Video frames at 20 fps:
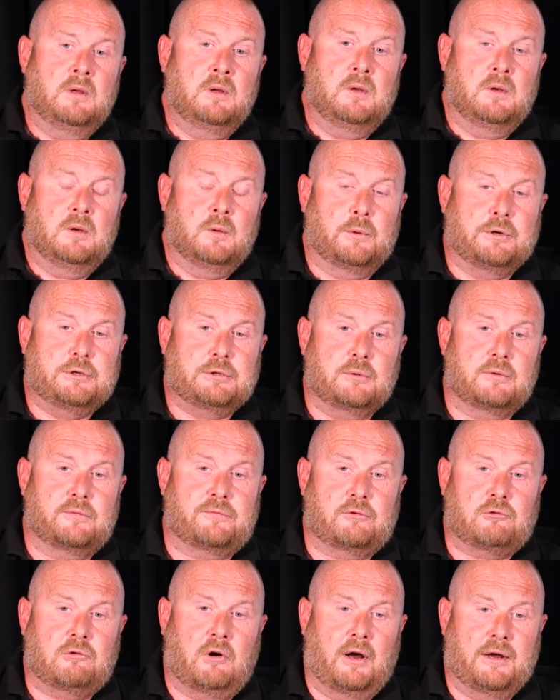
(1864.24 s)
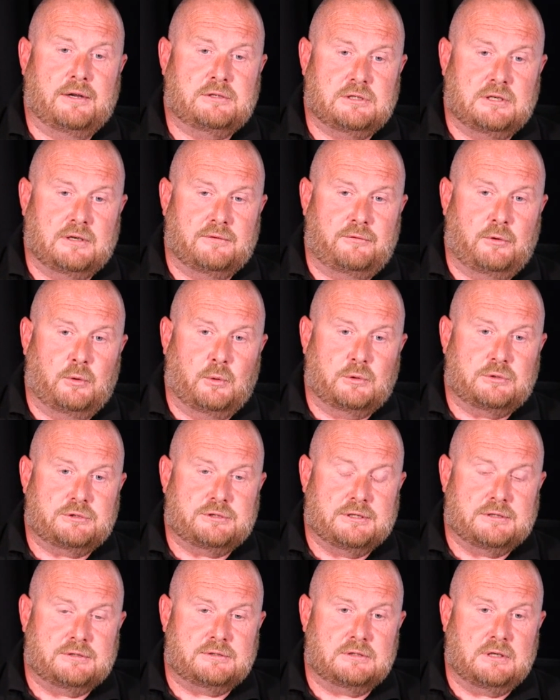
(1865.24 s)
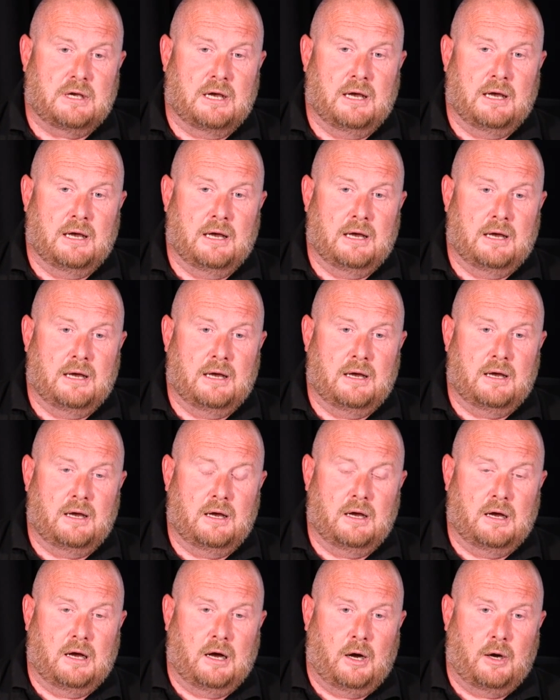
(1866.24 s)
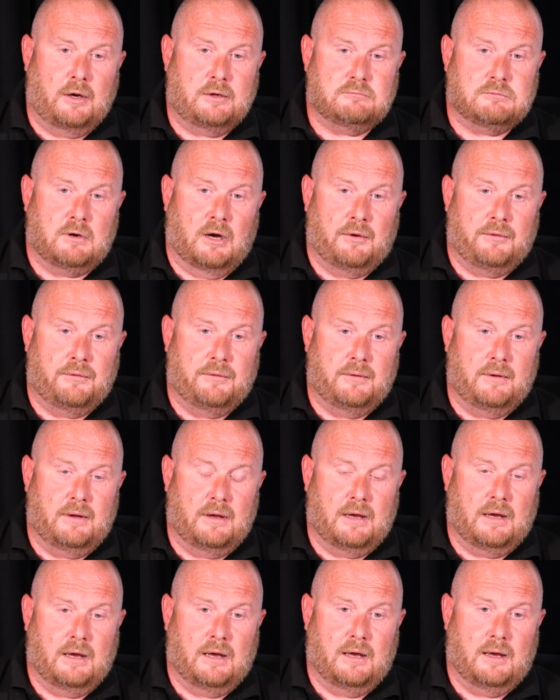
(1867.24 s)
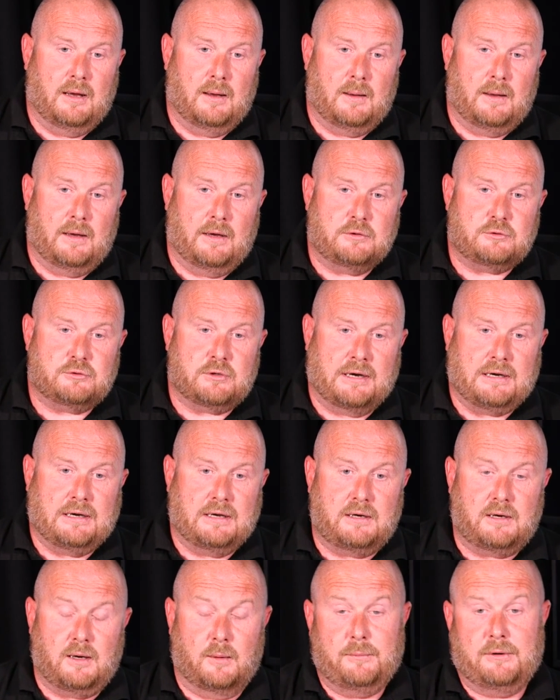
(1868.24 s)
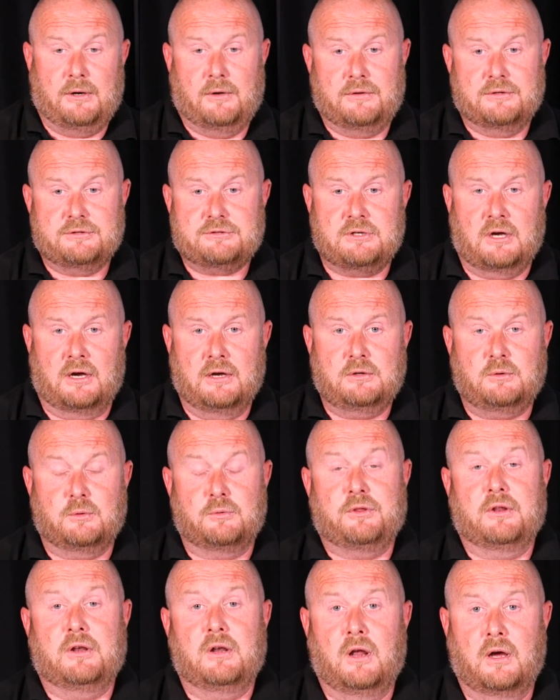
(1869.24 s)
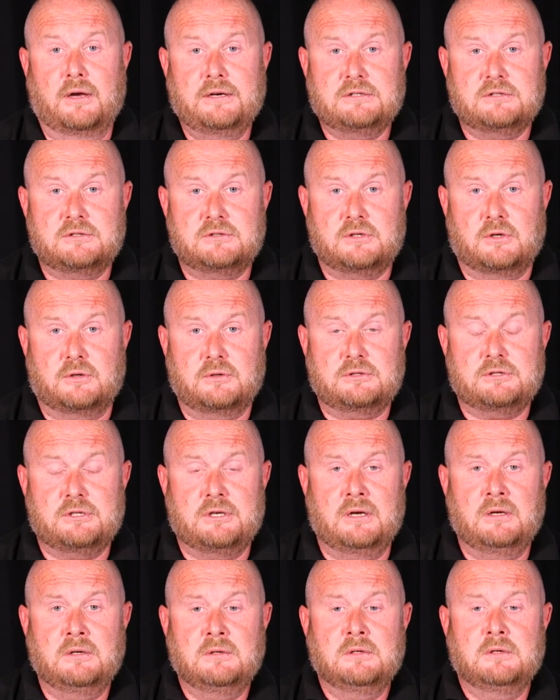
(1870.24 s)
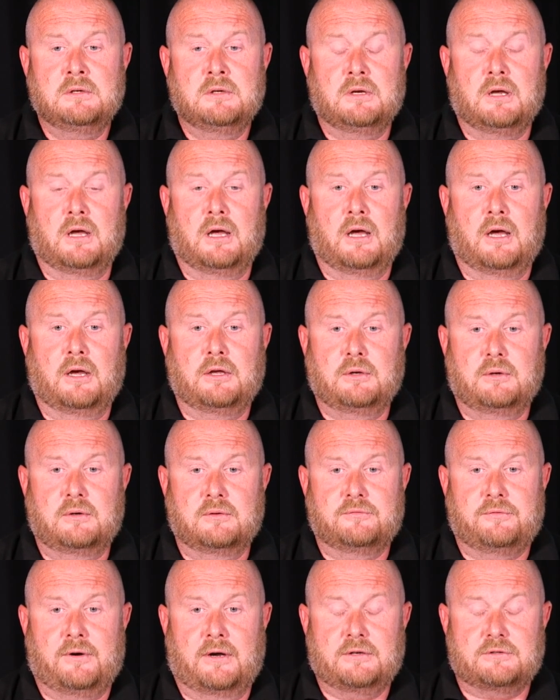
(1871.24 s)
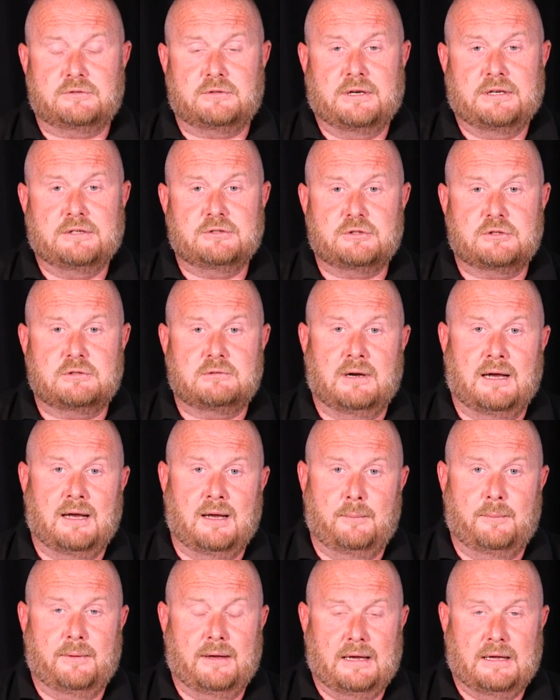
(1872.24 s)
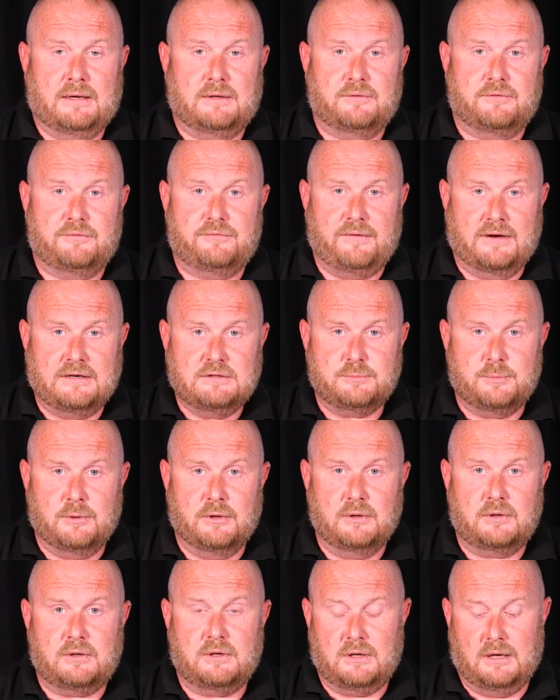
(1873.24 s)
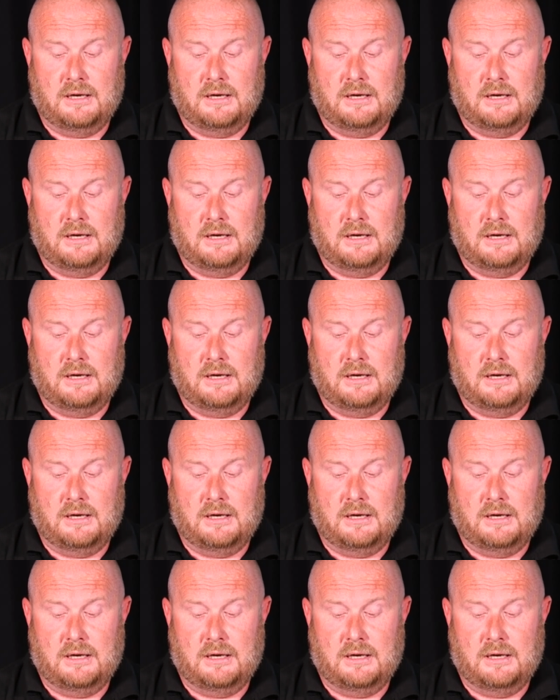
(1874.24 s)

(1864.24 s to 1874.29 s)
We do a variety of courses. I run a training company on the side called The Light Doctor. You can find us on Instagram and Facebook.